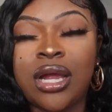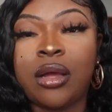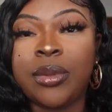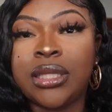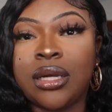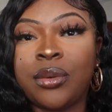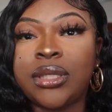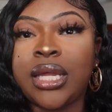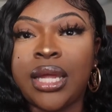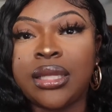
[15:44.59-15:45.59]
I'll be there
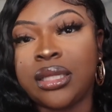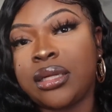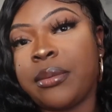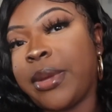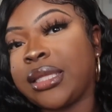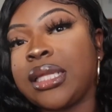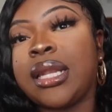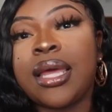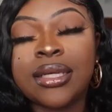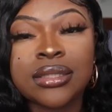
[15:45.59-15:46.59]
one day and then come back the
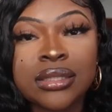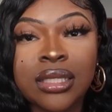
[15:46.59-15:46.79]
next.